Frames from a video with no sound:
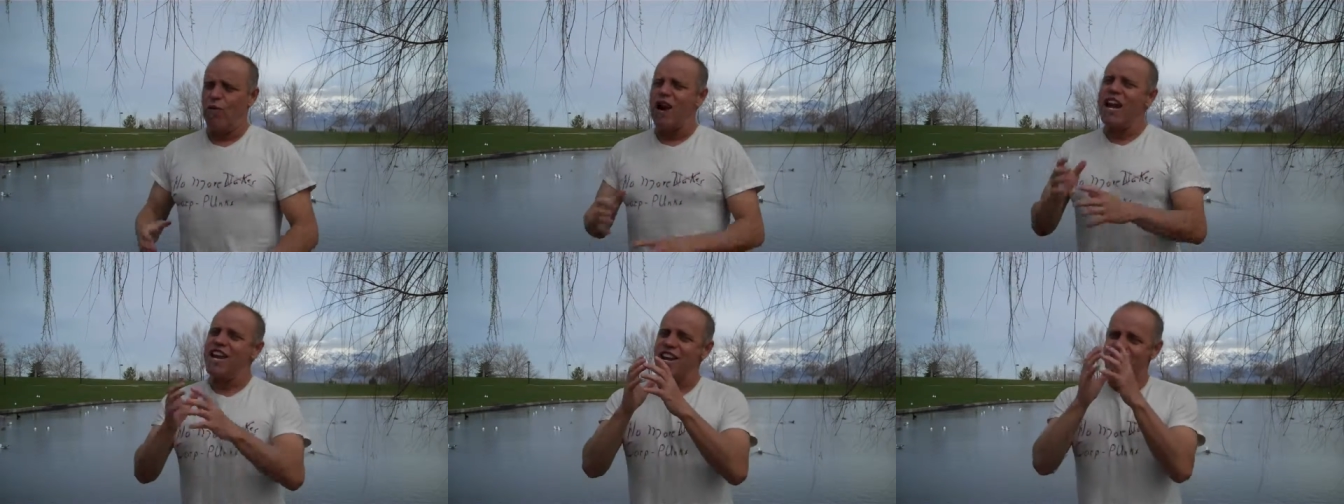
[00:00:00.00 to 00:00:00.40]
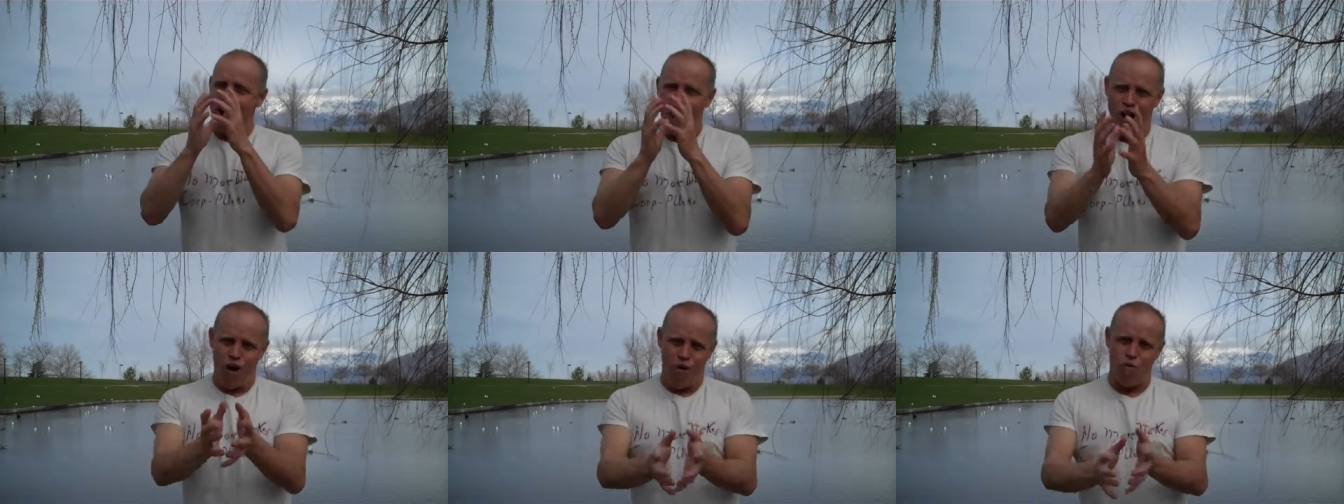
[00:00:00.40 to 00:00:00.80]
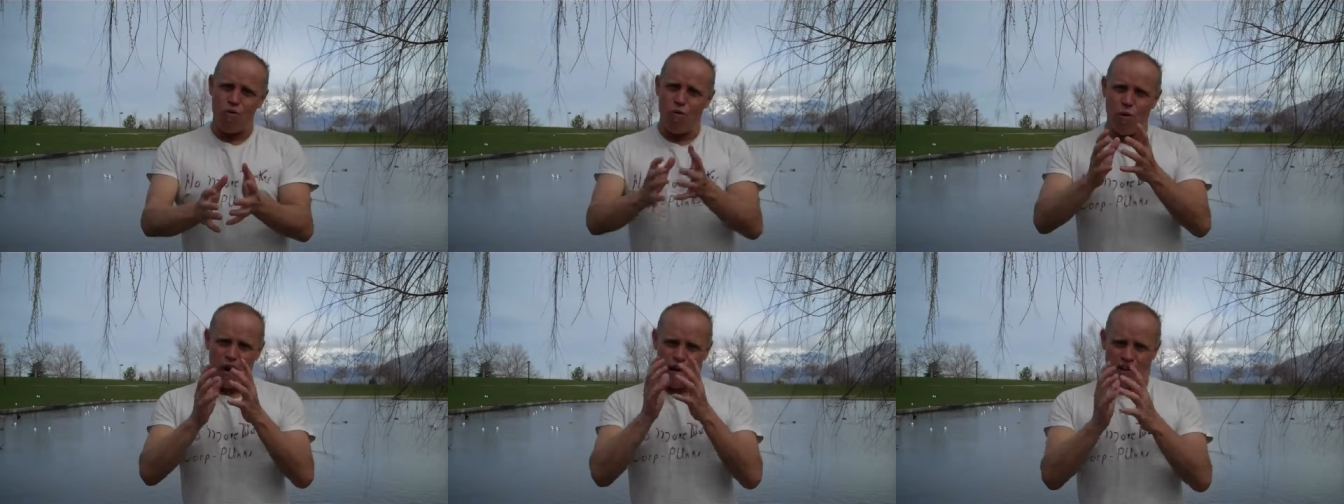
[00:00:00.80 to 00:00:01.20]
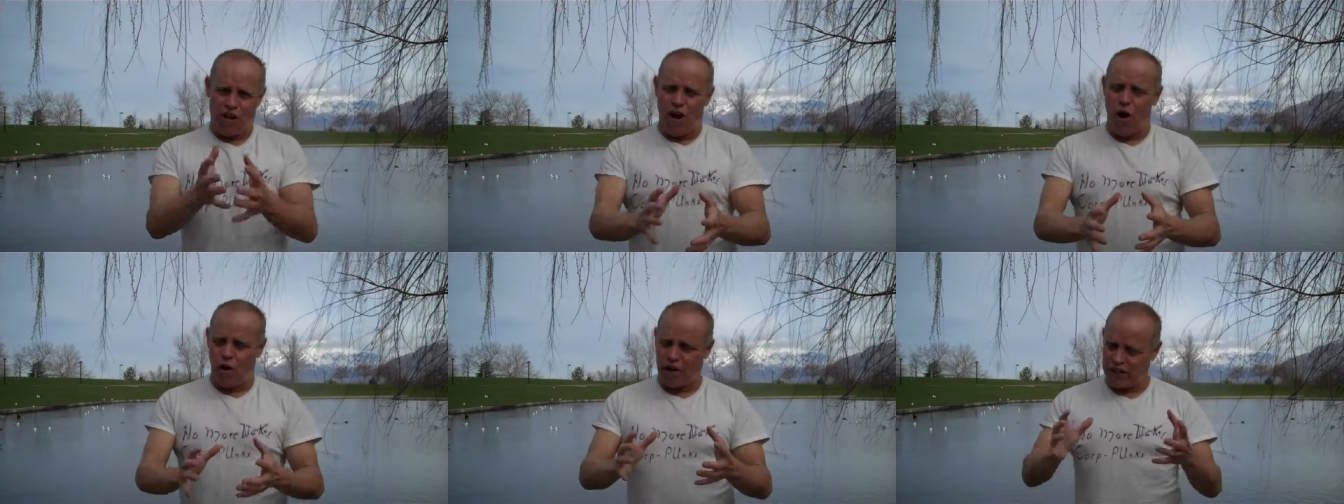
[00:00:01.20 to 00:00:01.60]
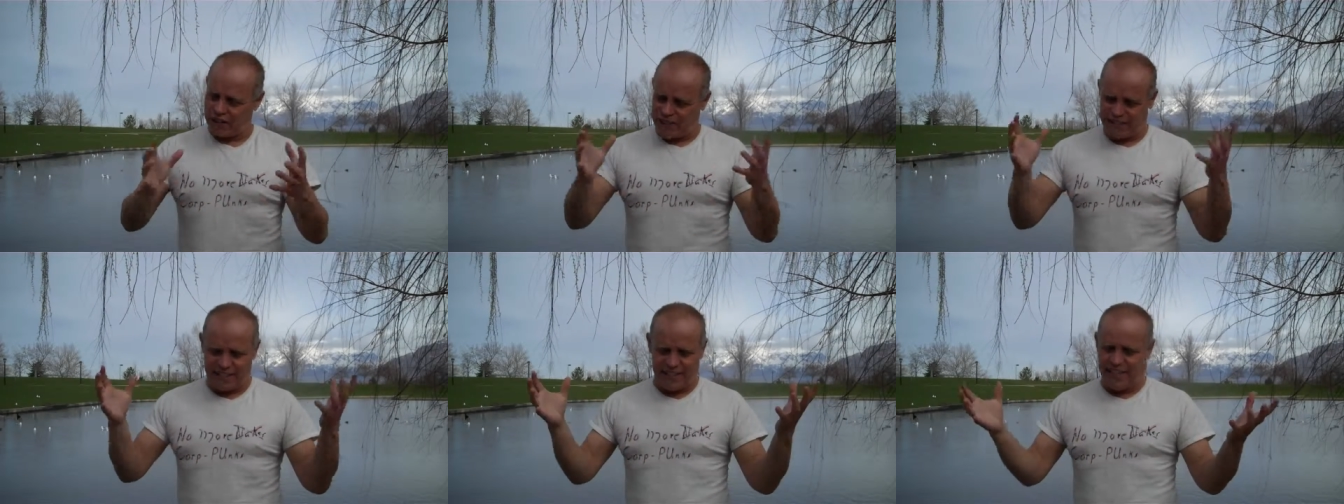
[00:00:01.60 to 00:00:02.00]
We know, we know,
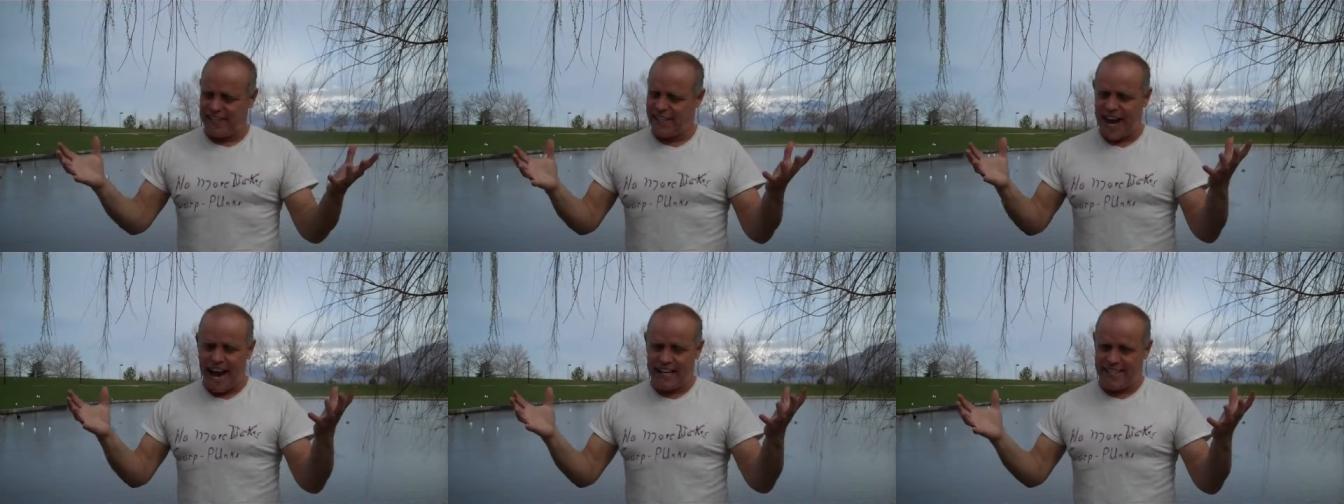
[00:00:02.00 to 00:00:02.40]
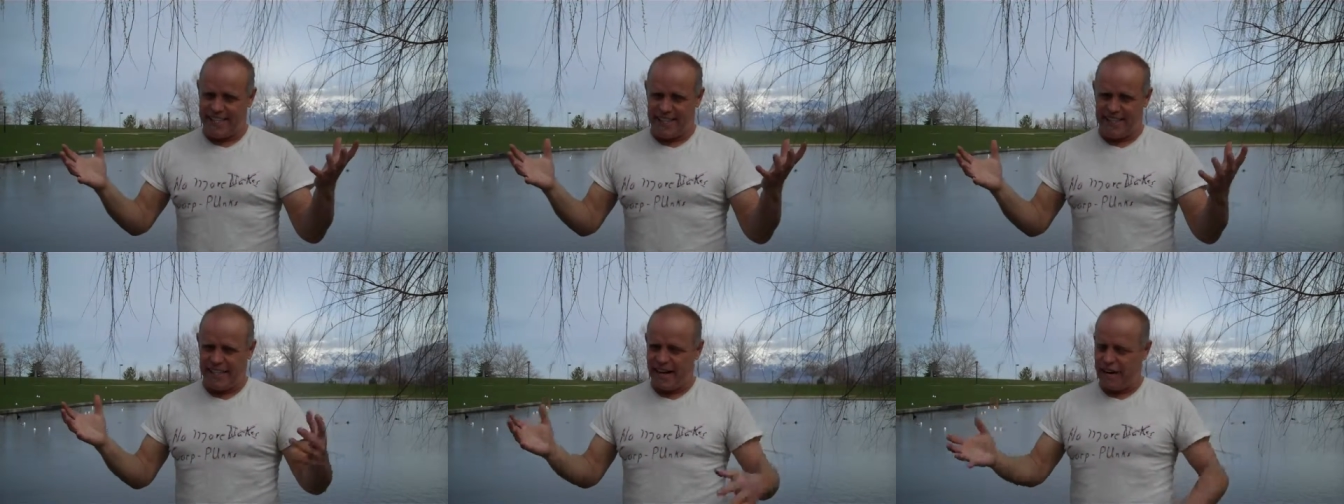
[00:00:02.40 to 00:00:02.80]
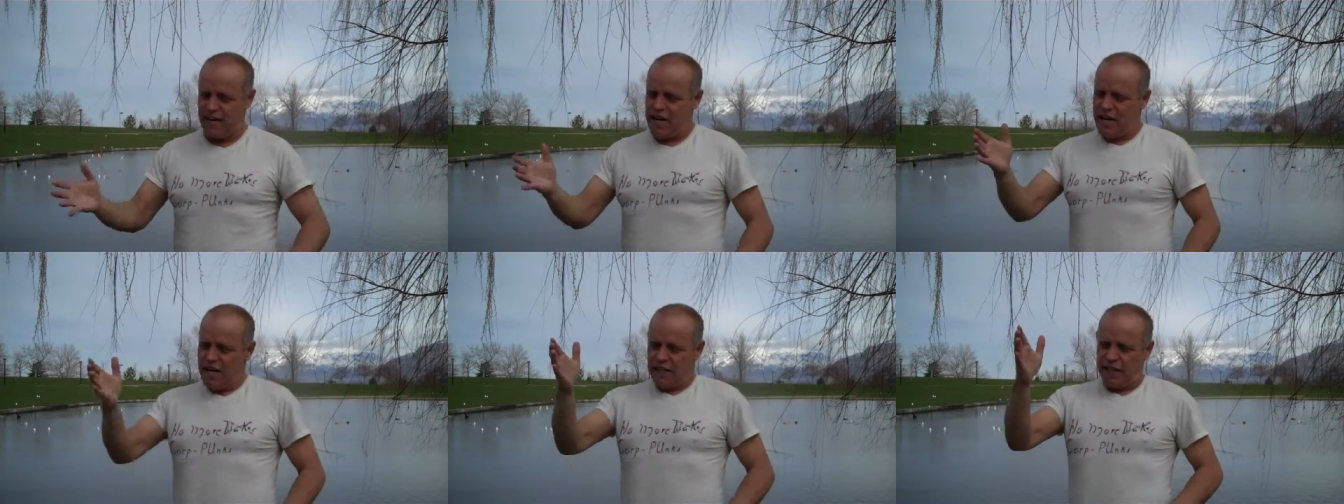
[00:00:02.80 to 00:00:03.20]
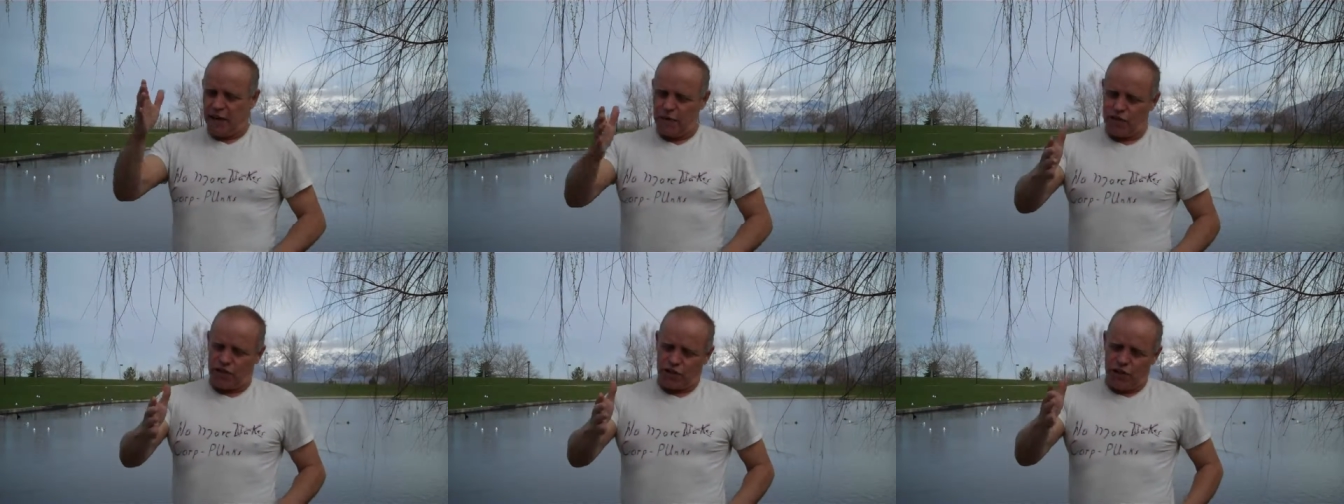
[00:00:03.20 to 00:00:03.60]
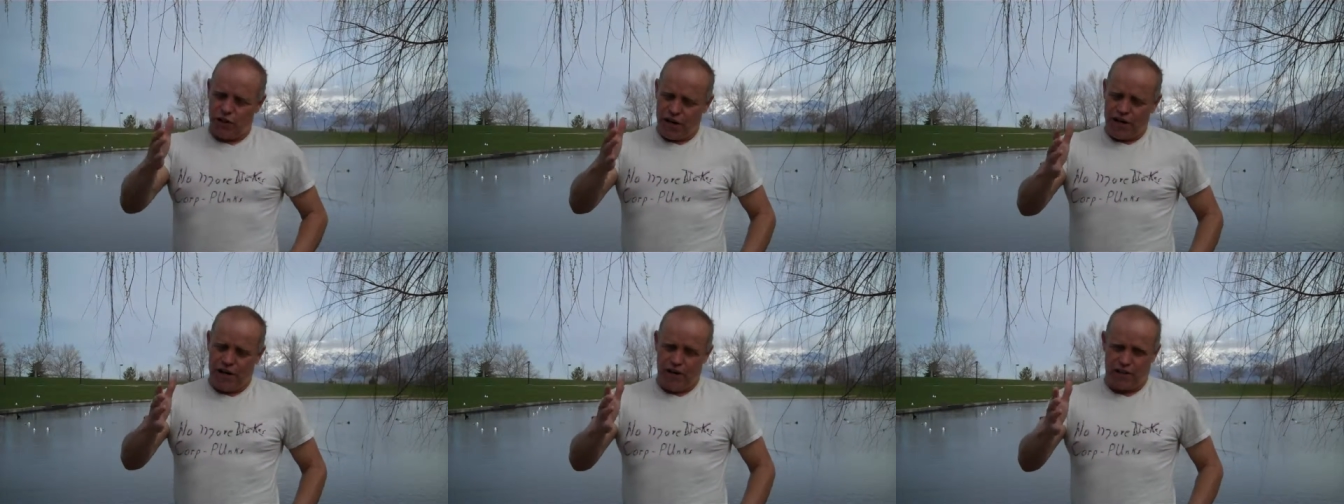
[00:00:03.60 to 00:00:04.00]
because the is in there, that it was
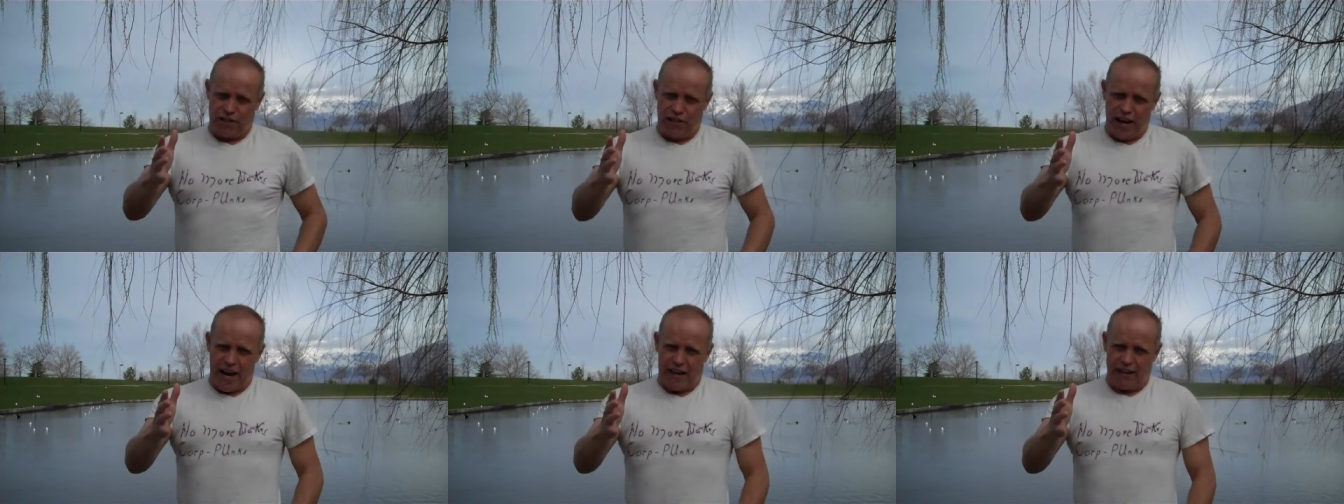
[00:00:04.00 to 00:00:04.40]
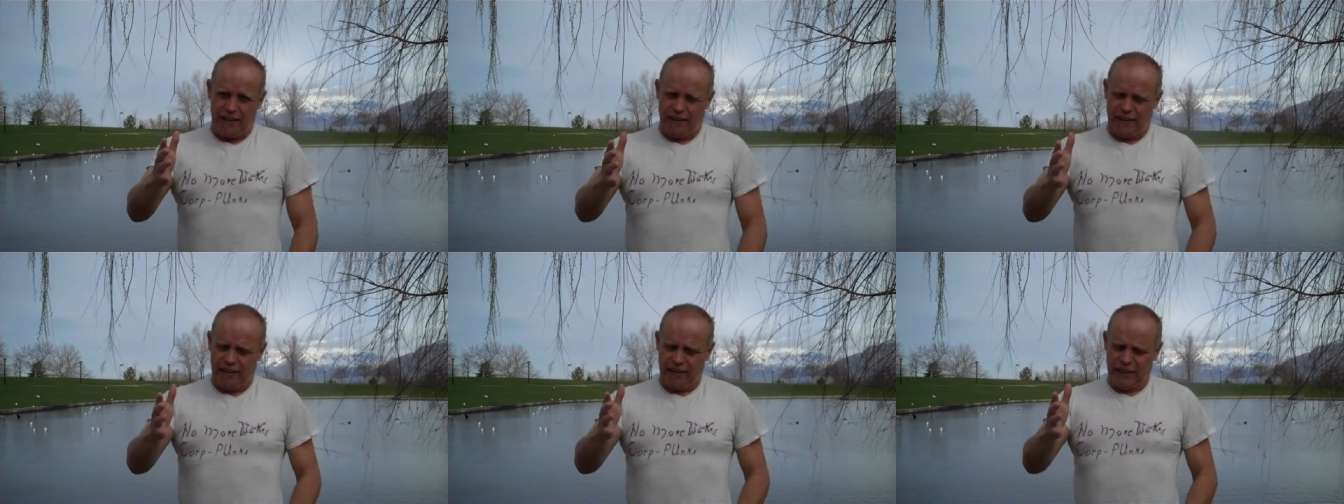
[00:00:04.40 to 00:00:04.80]
30 years later,